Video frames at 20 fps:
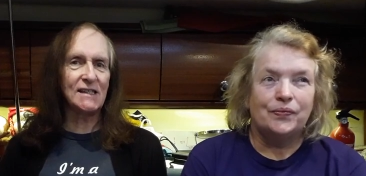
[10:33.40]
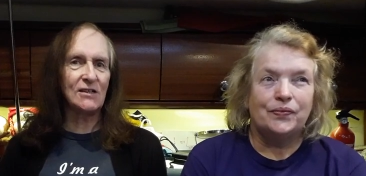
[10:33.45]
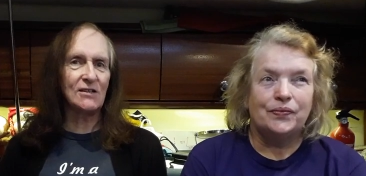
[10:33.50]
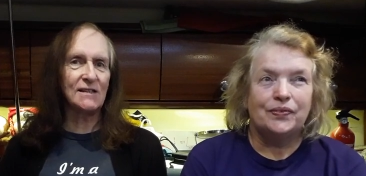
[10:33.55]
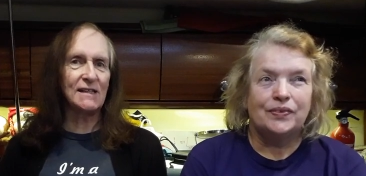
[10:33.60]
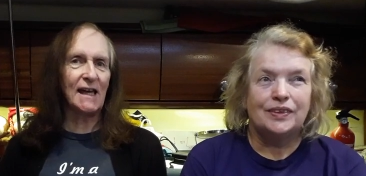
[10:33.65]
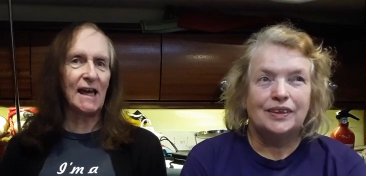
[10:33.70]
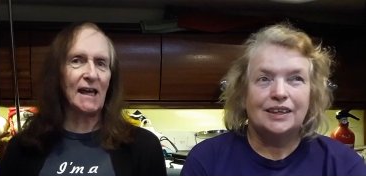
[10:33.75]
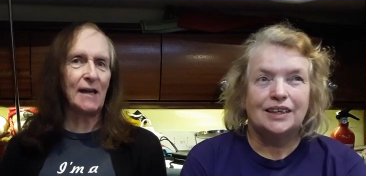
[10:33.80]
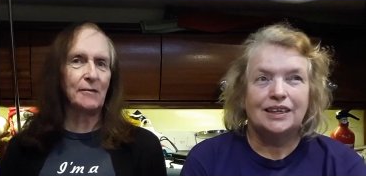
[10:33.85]
Speaker 1: your
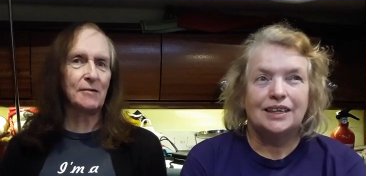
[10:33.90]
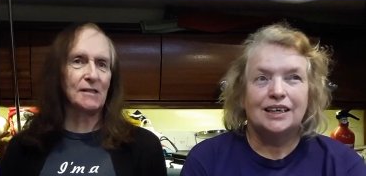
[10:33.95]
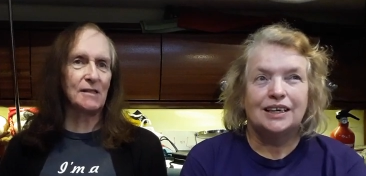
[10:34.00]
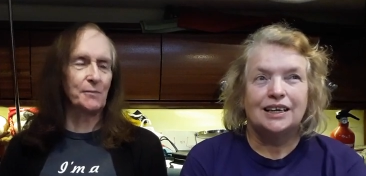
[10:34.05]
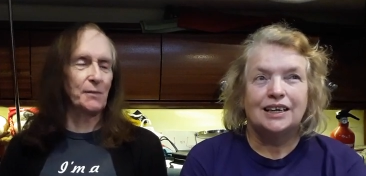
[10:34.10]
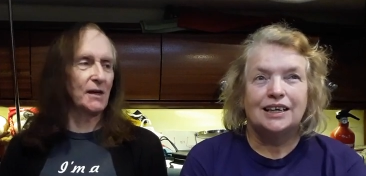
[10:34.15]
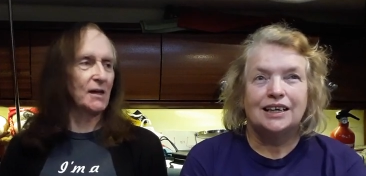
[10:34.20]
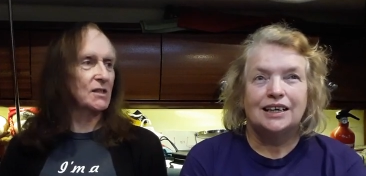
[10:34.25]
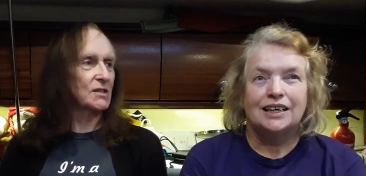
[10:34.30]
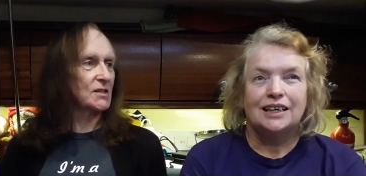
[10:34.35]
day just
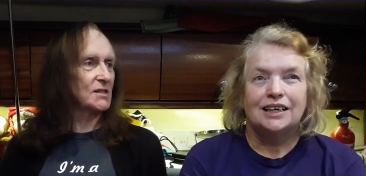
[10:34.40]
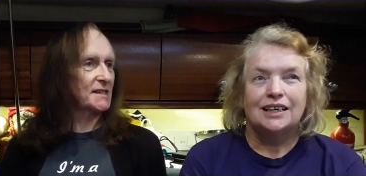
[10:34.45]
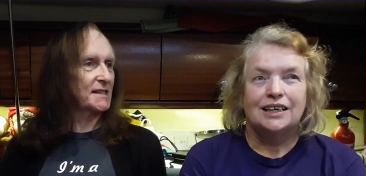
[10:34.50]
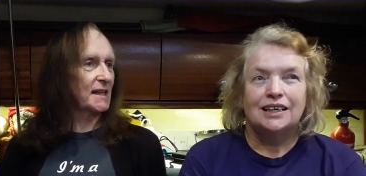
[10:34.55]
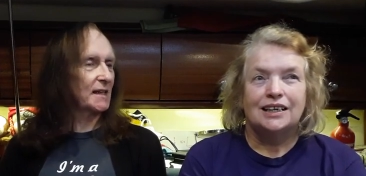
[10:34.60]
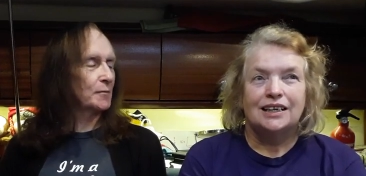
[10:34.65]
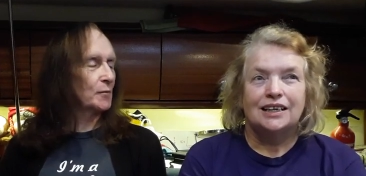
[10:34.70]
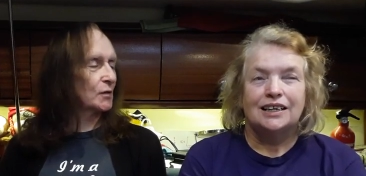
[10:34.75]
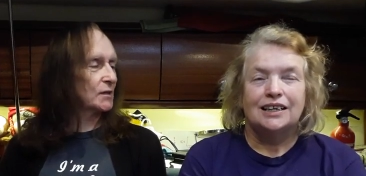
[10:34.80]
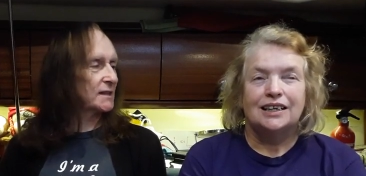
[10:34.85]
because you're seeing
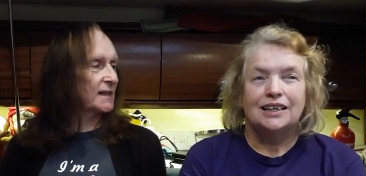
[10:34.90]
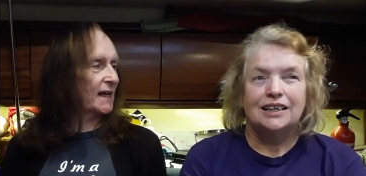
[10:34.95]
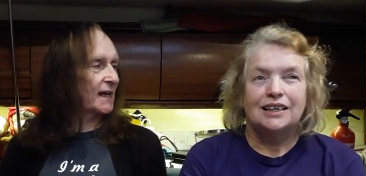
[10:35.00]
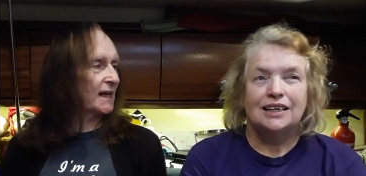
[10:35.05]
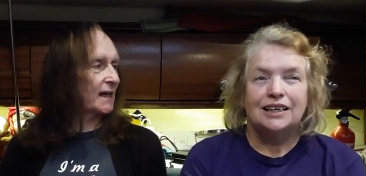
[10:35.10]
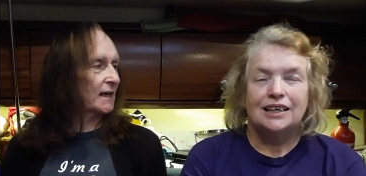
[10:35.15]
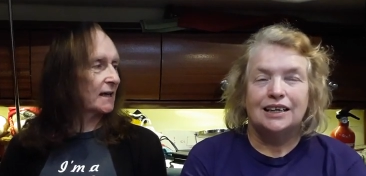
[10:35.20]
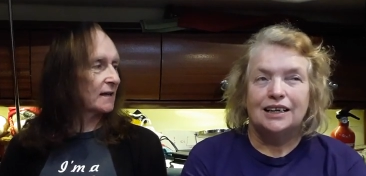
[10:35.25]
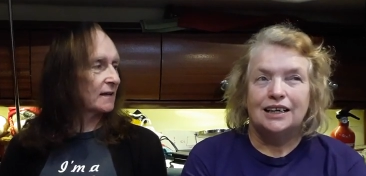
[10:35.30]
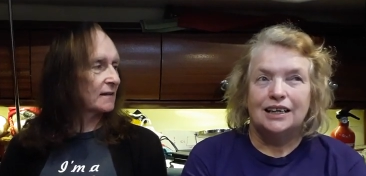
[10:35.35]
more day.
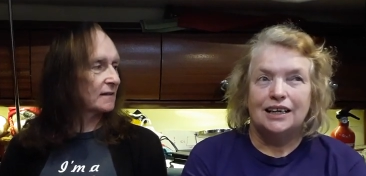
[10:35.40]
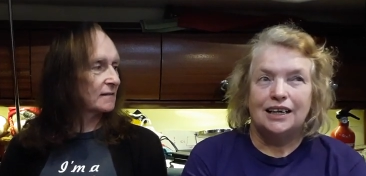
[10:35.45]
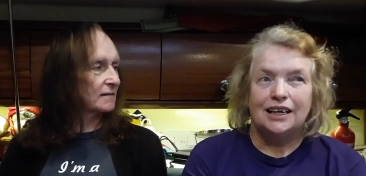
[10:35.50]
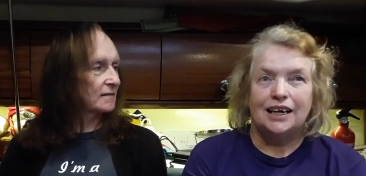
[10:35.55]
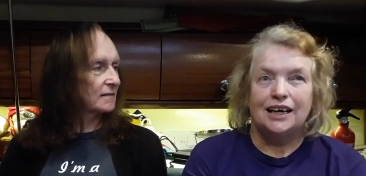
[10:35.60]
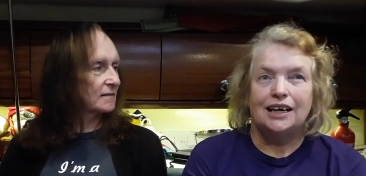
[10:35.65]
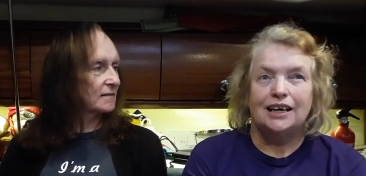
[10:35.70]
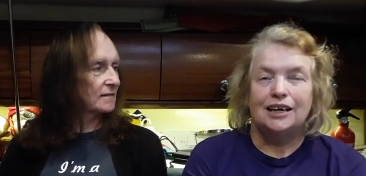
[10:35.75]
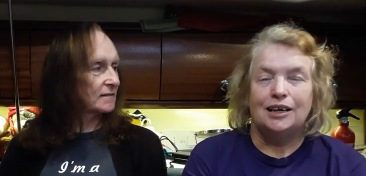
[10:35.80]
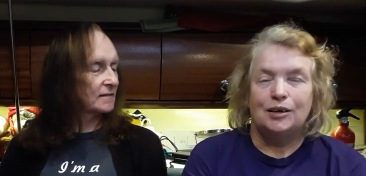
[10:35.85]
Yeah,
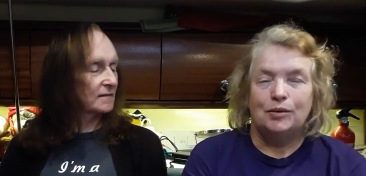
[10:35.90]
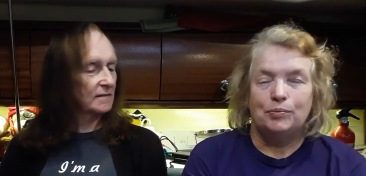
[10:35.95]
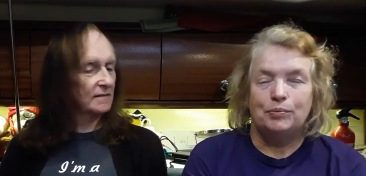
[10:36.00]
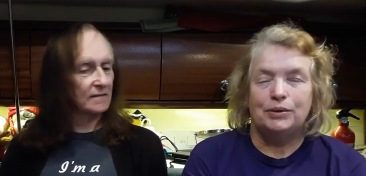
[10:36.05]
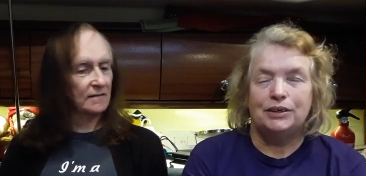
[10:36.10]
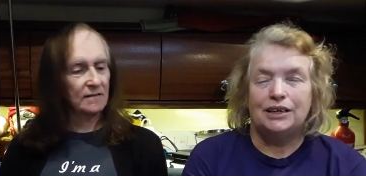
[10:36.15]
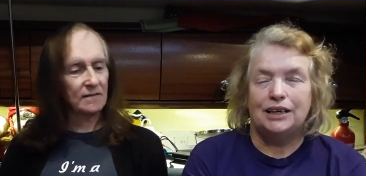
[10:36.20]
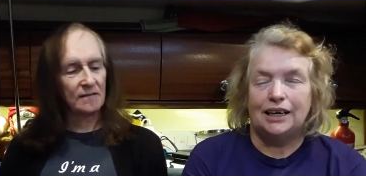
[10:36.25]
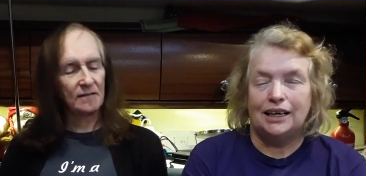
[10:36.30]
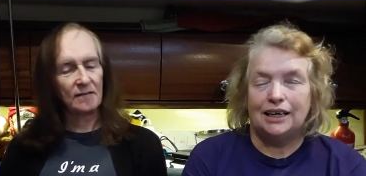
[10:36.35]
Speaker 2: but
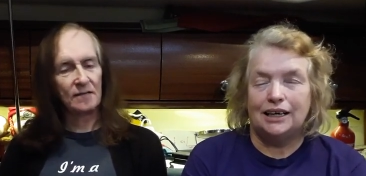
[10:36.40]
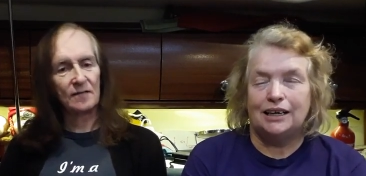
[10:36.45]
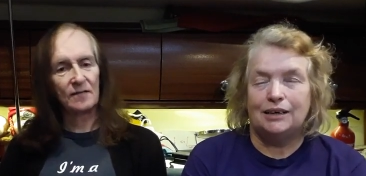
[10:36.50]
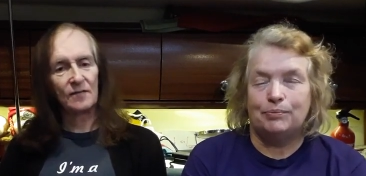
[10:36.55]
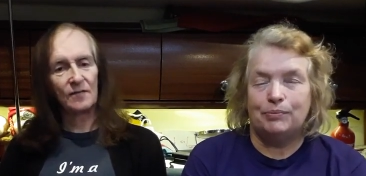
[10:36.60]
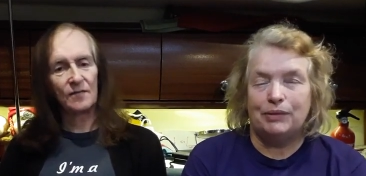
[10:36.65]
like